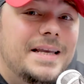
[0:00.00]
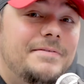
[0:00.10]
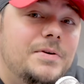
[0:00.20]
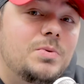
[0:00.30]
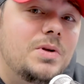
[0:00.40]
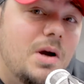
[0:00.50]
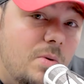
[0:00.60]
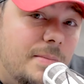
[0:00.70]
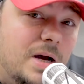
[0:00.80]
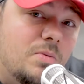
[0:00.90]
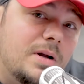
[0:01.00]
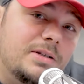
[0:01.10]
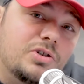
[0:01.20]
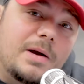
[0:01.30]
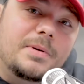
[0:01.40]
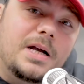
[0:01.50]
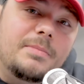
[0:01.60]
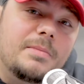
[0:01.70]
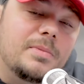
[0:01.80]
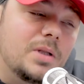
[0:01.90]
If you know about one, drop a
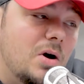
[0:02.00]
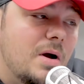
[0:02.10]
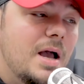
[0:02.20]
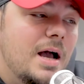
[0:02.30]
comment below.